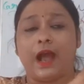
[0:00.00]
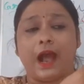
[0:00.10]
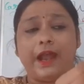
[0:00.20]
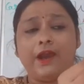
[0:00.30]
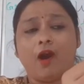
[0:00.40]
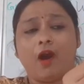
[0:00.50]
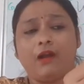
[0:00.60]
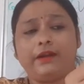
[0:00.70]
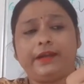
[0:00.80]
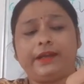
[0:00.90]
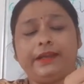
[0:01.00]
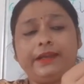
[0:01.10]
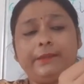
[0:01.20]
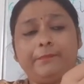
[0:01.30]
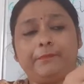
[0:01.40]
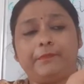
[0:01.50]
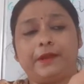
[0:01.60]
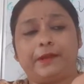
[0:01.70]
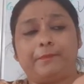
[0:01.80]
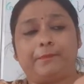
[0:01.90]
I already
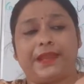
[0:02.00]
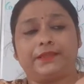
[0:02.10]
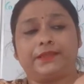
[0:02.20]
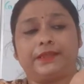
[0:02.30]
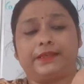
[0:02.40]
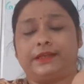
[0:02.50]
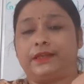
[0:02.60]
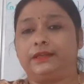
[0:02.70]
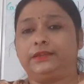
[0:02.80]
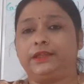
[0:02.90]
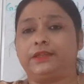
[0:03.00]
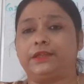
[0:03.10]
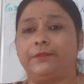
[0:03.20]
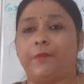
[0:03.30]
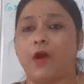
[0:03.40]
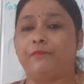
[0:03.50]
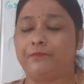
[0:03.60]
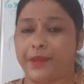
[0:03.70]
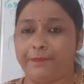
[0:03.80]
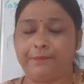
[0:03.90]
pasted here this strip of
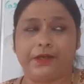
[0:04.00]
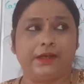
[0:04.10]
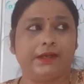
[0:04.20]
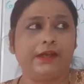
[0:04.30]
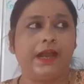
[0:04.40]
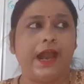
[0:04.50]
paper